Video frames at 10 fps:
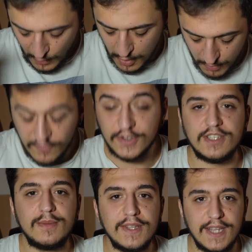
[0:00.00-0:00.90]
But for
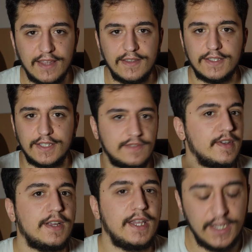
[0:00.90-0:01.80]
something like this, it's
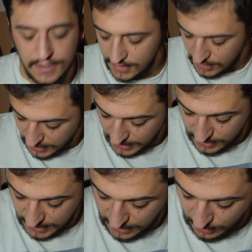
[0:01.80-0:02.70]
very easy. So
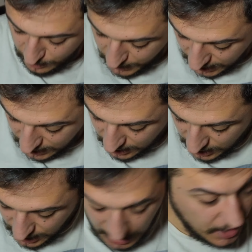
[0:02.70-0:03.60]
like, take your pick
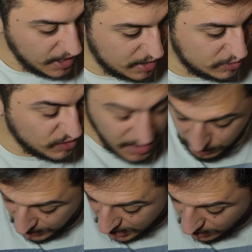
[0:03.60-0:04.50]
and try
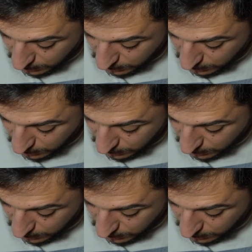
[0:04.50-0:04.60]
playing